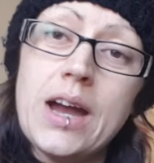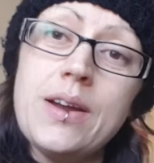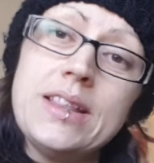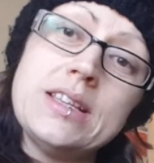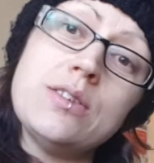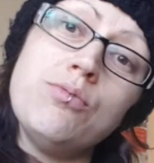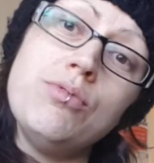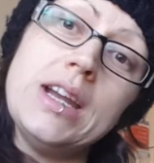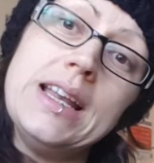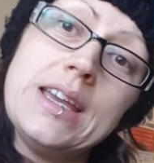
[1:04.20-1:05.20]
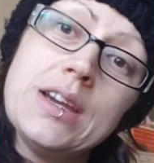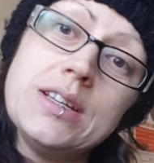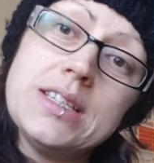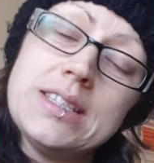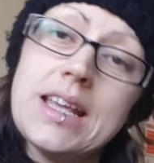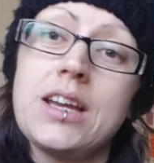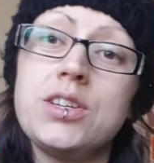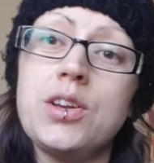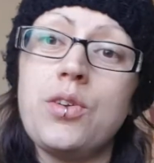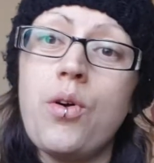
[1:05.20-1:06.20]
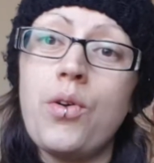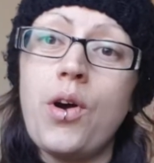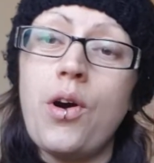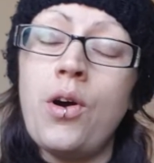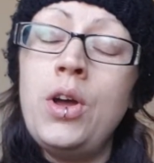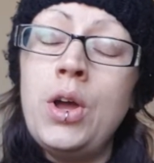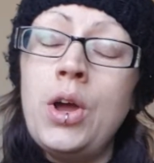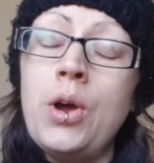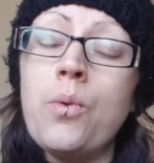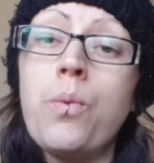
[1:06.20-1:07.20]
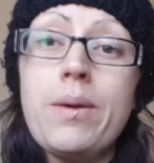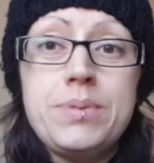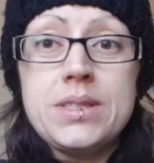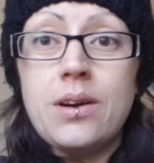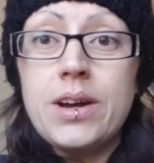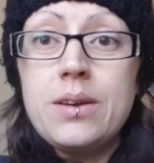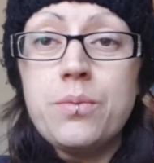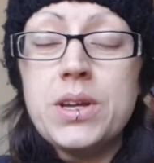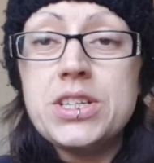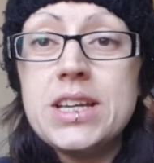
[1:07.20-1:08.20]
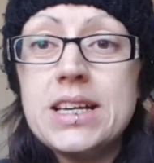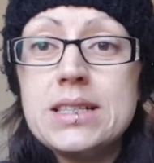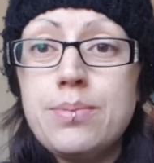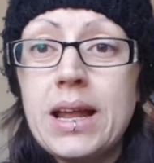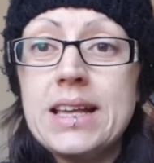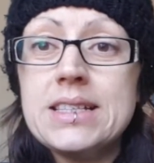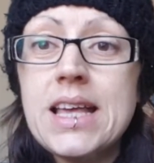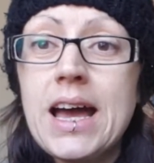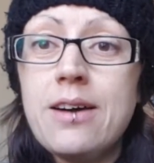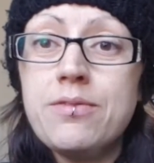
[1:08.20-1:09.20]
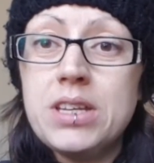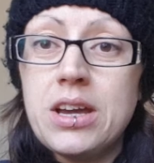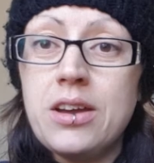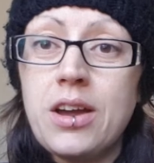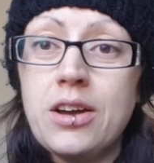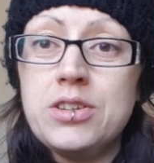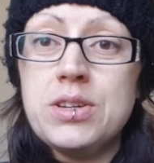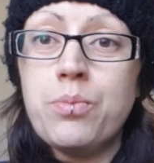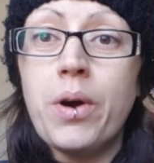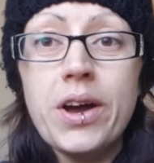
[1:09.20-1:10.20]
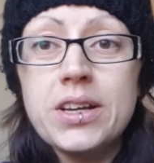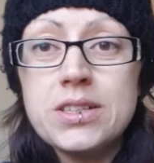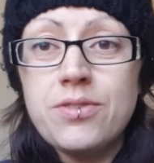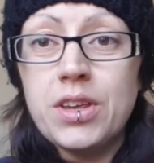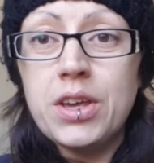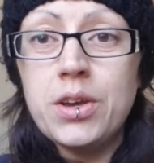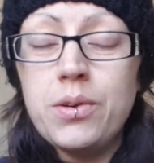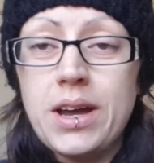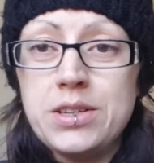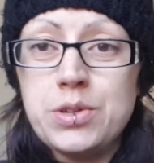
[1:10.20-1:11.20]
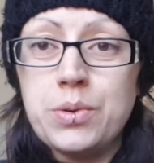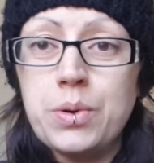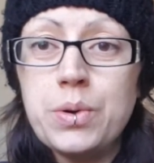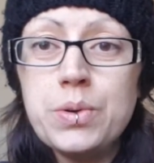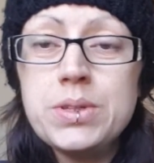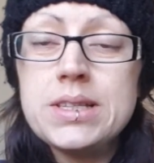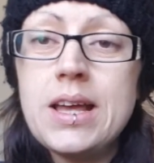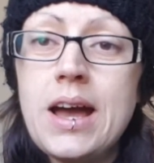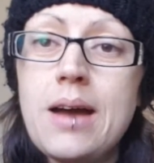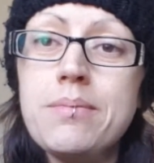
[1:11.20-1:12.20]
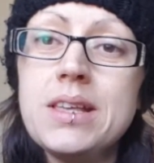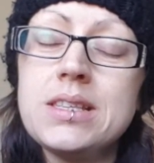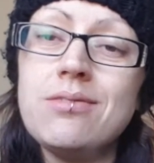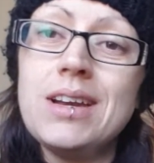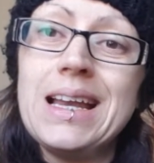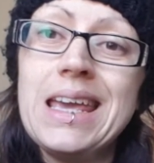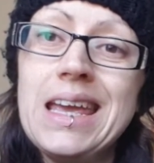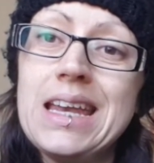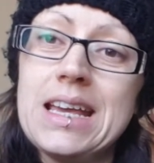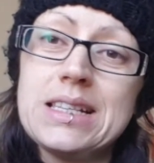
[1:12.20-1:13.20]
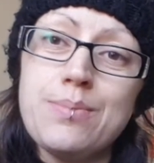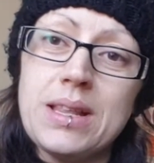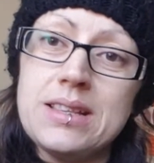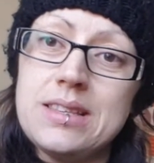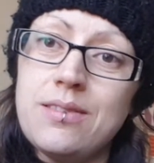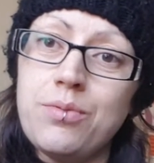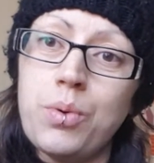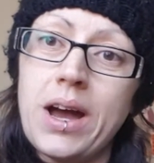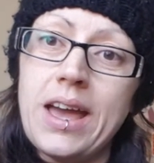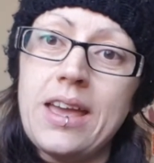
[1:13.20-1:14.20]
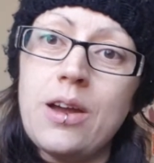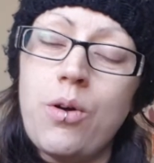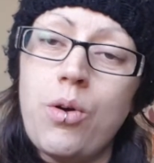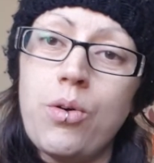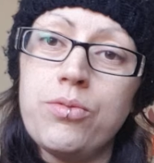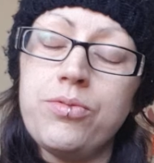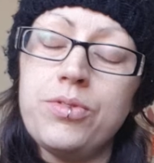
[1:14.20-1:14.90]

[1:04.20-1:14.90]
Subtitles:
and there's a really good section on our website which explains how video coaching works for you and your horse. It's a really inexpensive way of